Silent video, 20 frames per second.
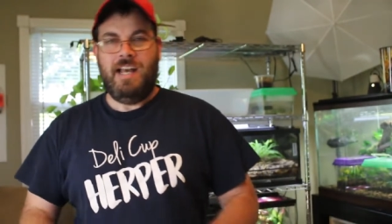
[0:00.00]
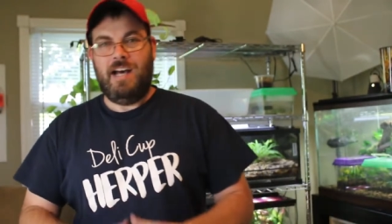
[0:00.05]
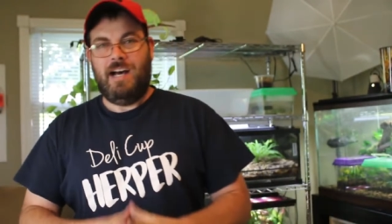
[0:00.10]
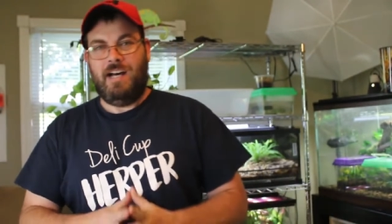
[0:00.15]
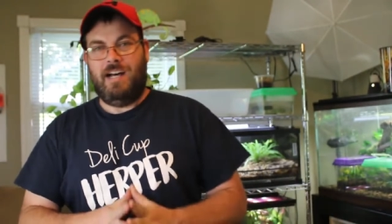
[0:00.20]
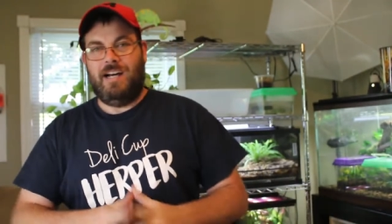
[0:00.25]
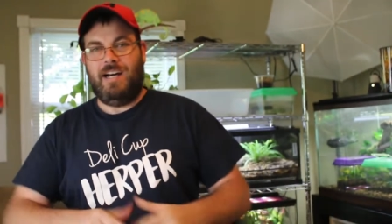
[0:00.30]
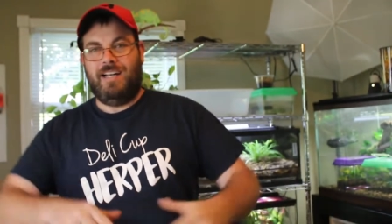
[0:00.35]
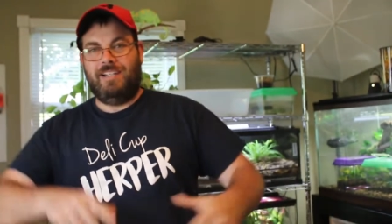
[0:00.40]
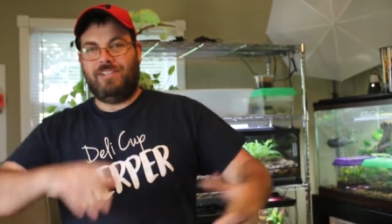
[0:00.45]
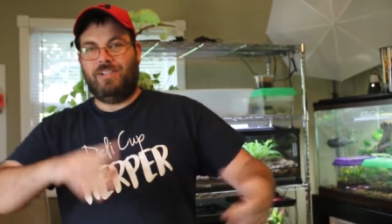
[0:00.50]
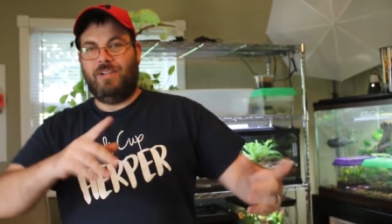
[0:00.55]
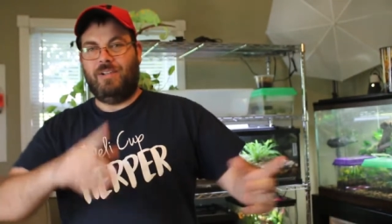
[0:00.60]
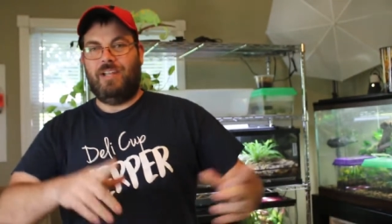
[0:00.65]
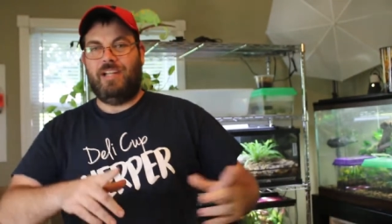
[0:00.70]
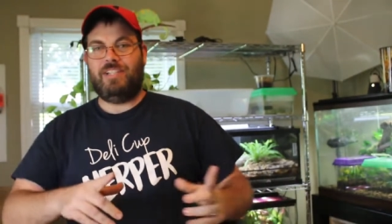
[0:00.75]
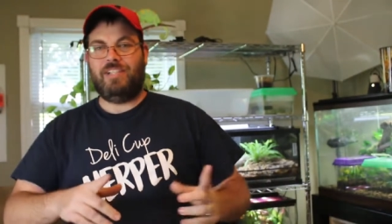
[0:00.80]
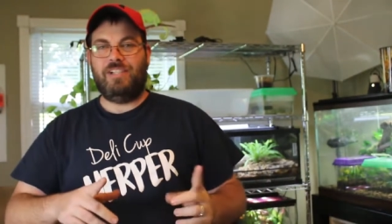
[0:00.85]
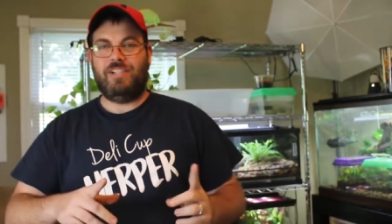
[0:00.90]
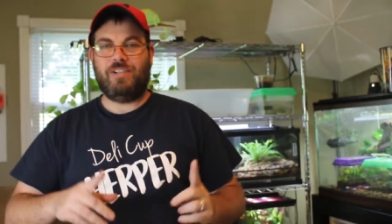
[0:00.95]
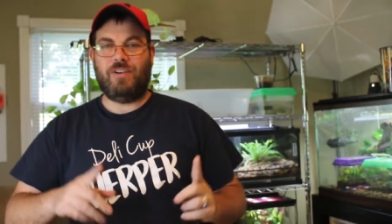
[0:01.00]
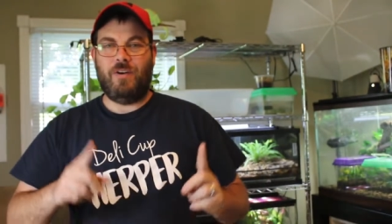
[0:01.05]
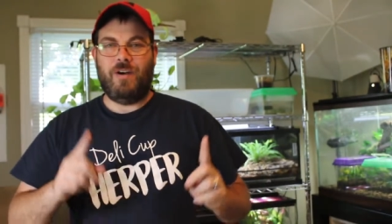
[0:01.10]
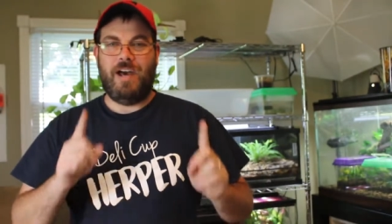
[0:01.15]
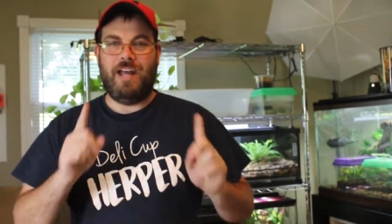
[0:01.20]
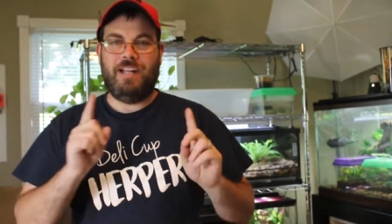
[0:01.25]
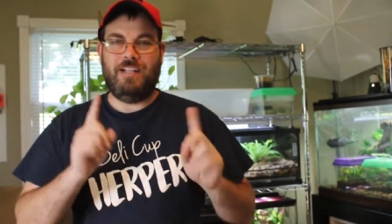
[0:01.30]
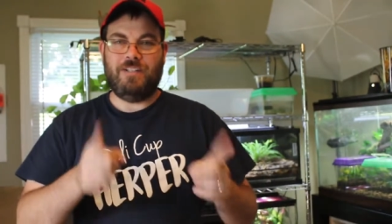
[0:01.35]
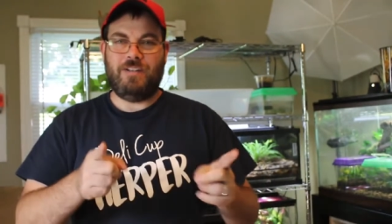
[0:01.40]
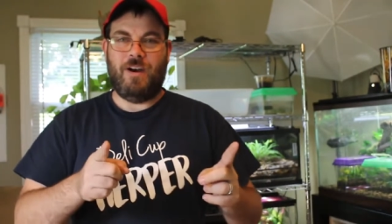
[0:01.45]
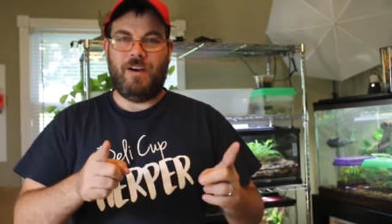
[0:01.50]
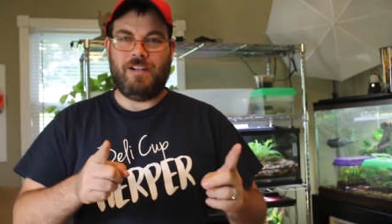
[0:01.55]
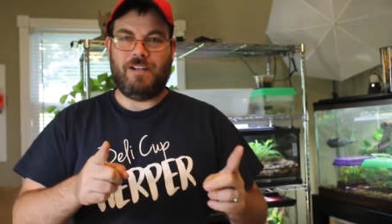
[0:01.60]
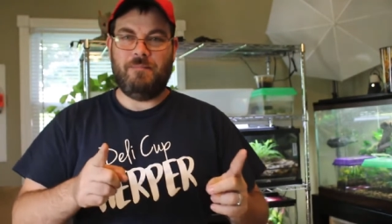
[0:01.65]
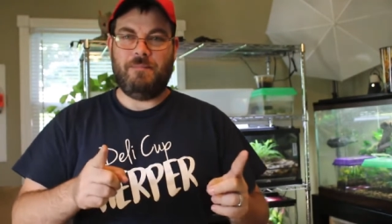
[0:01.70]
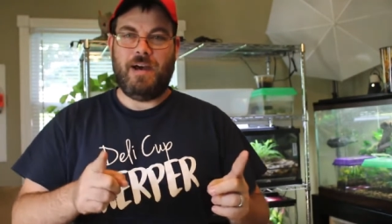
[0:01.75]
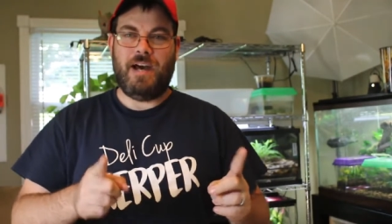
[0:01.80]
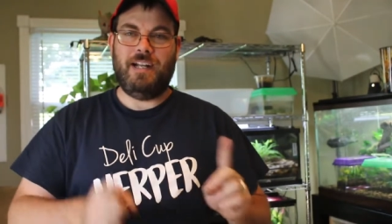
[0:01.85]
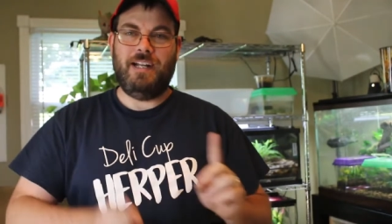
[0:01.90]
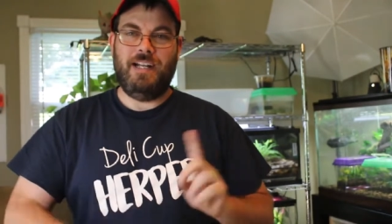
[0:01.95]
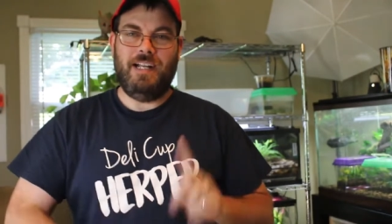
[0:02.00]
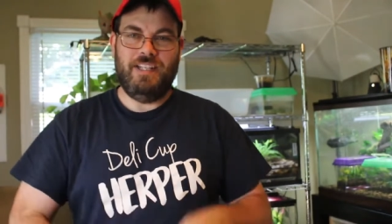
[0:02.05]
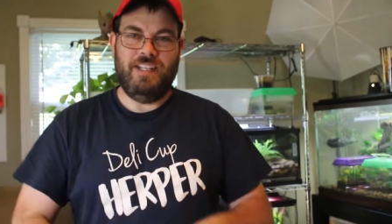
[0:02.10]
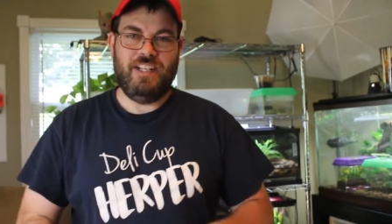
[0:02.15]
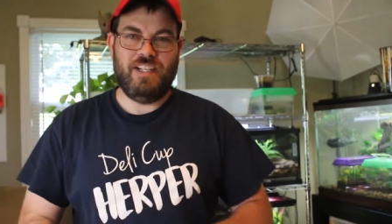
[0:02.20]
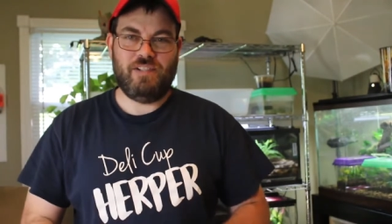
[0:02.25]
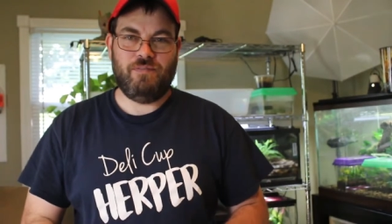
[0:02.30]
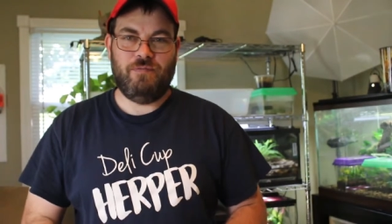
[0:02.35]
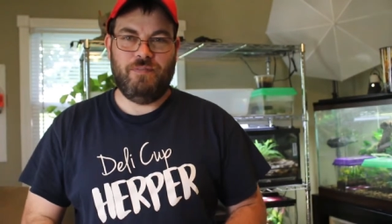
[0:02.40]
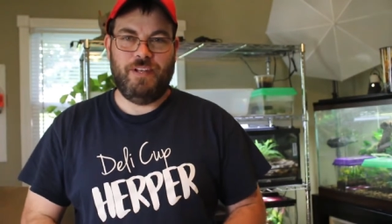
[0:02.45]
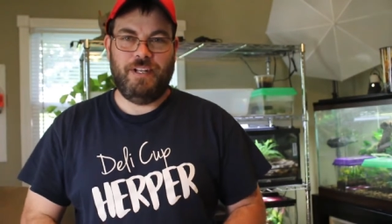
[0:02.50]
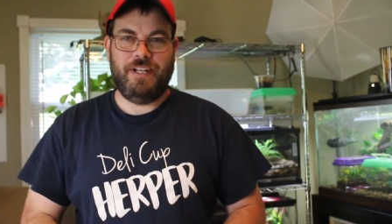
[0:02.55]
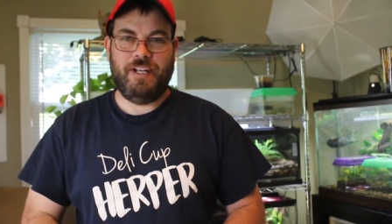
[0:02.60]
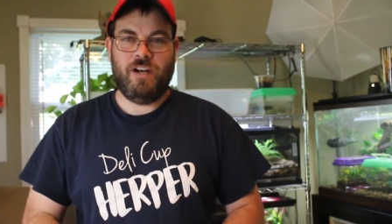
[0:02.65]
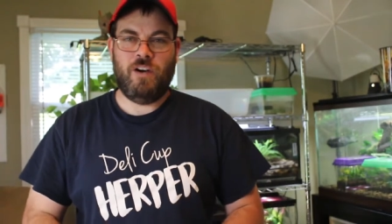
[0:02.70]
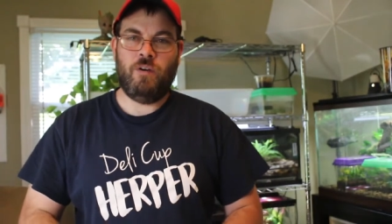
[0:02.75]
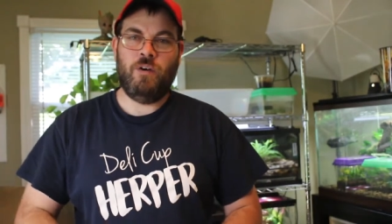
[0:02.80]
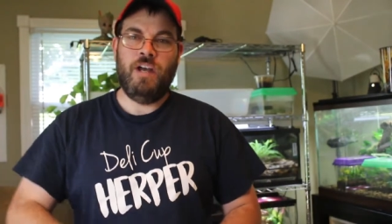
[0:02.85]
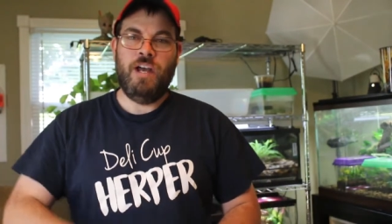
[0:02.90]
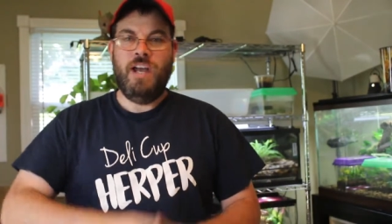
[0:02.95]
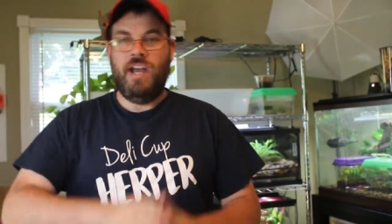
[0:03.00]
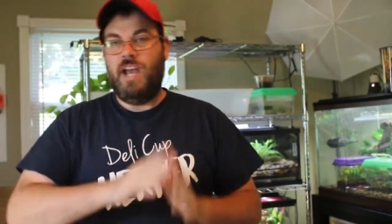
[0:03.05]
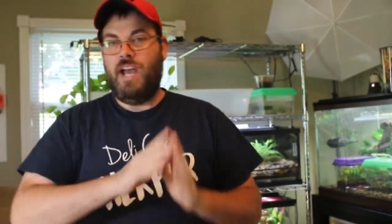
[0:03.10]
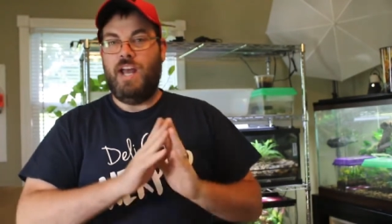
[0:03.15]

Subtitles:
So let's just go ahead and talk about it in this video